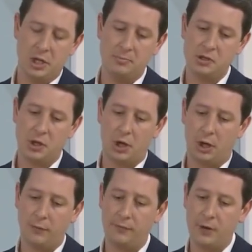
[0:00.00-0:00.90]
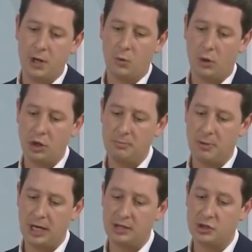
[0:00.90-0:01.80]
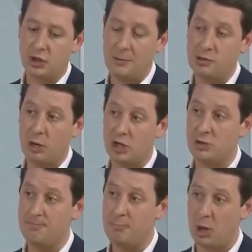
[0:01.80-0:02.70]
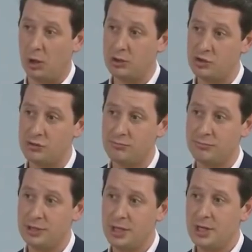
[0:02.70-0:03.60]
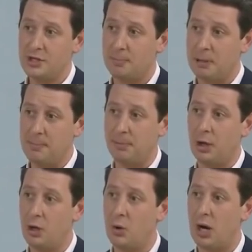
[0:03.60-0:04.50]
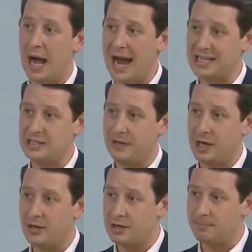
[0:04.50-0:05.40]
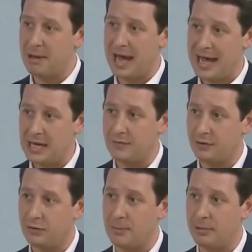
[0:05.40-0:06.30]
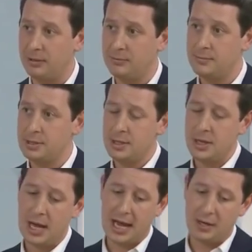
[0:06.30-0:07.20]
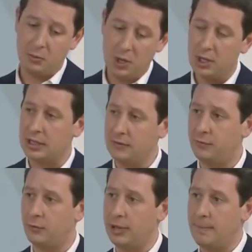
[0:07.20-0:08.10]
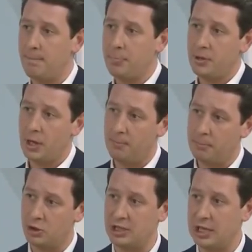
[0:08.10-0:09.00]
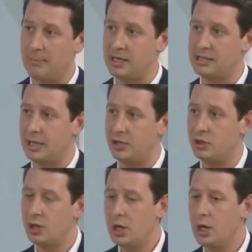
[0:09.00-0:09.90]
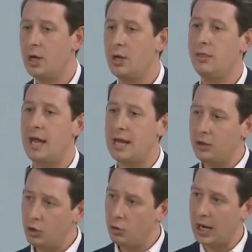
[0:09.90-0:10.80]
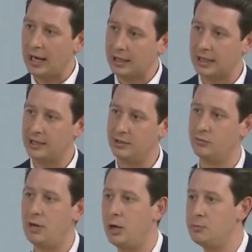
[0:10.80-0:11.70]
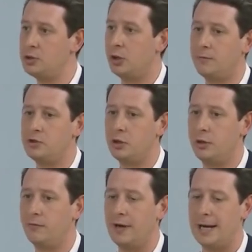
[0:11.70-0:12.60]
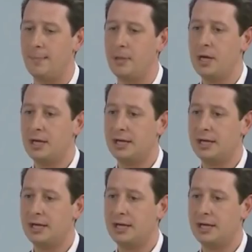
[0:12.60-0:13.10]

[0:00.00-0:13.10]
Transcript: In terms of what you might describe as Russian bots, so people who are actively under the pay of the Kremlin and working for them and pushing their message, then you can get into realms of sort of